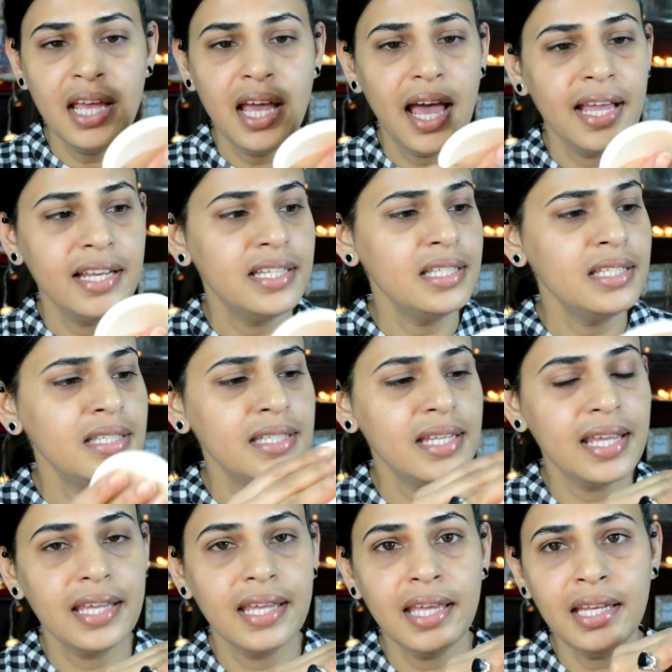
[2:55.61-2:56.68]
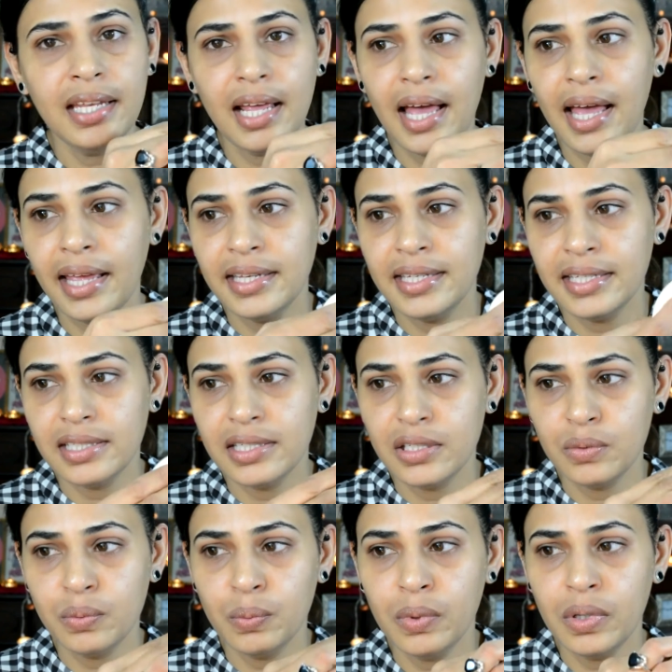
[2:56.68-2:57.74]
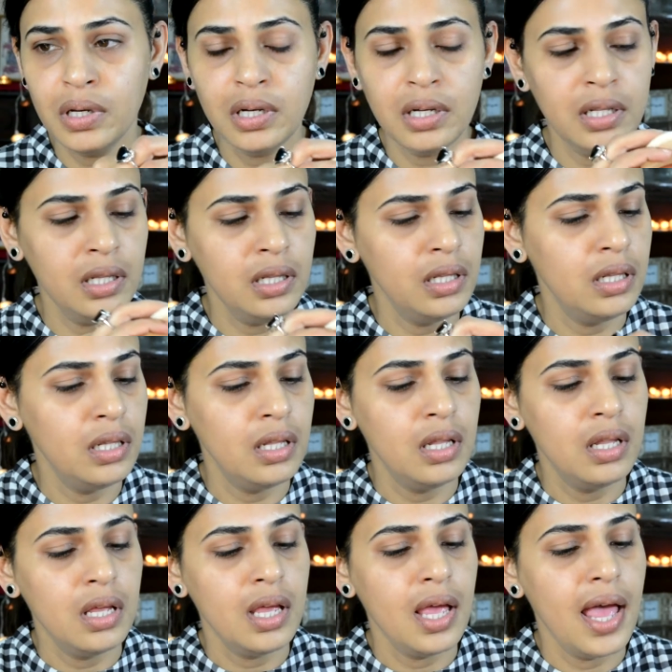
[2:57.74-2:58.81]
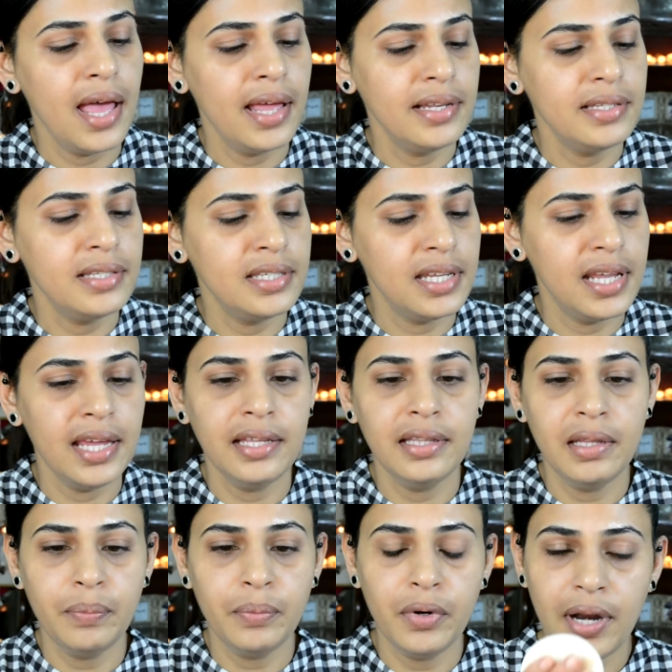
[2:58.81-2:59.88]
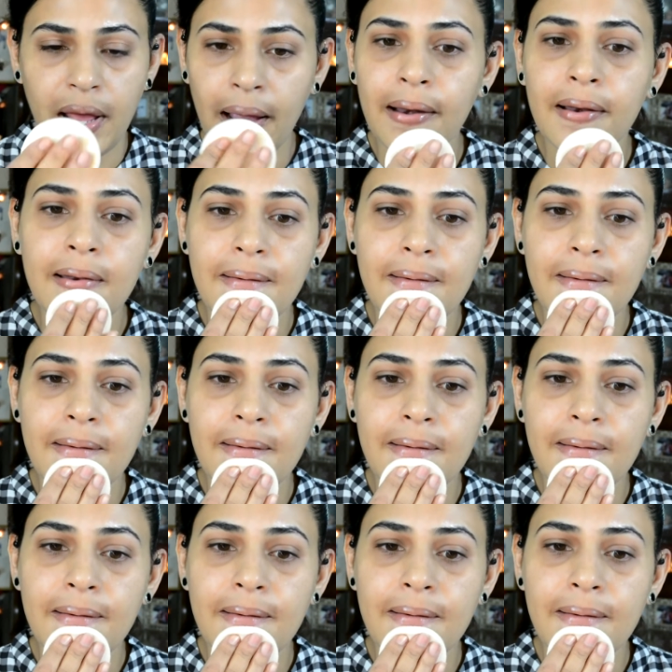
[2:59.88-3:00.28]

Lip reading: I just take it, I swirl and take the product.